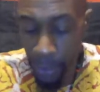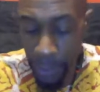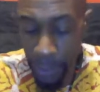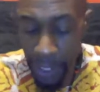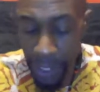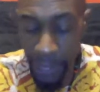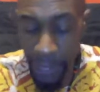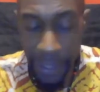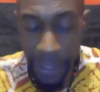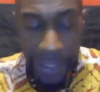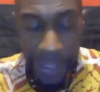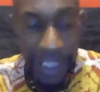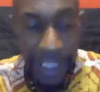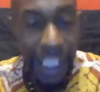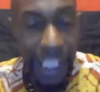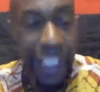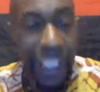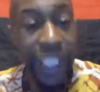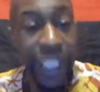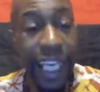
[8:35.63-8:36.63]
here is
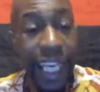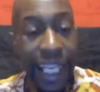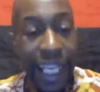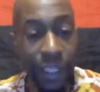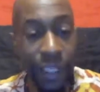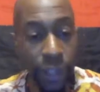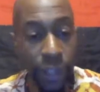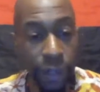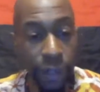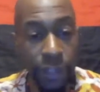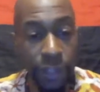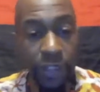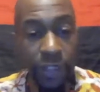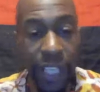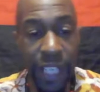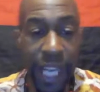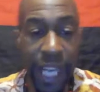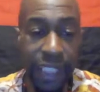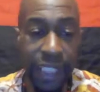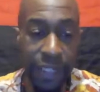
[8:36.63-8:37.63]
look at those
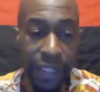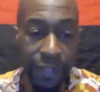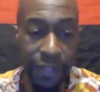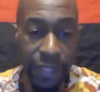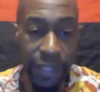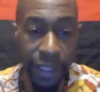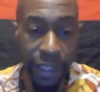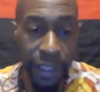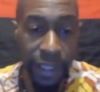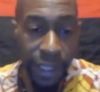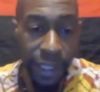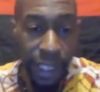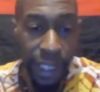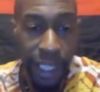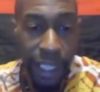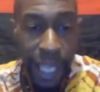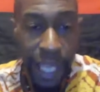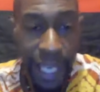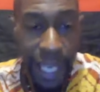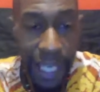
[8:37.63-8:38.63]
philosophies
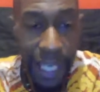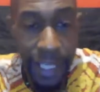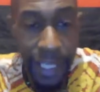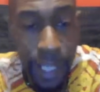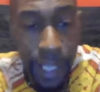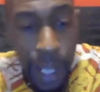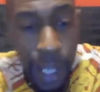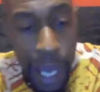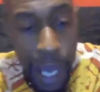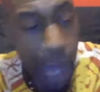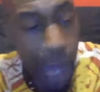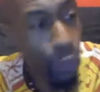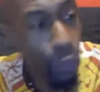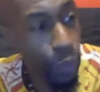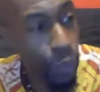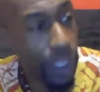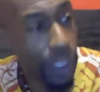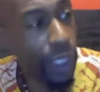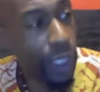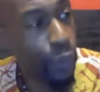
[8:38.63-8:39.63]
and
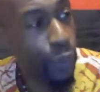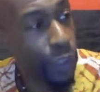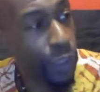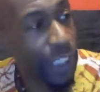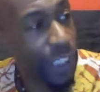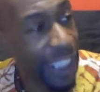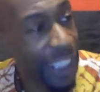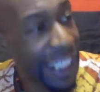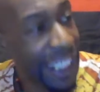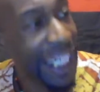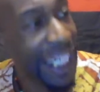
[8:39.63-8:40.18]
see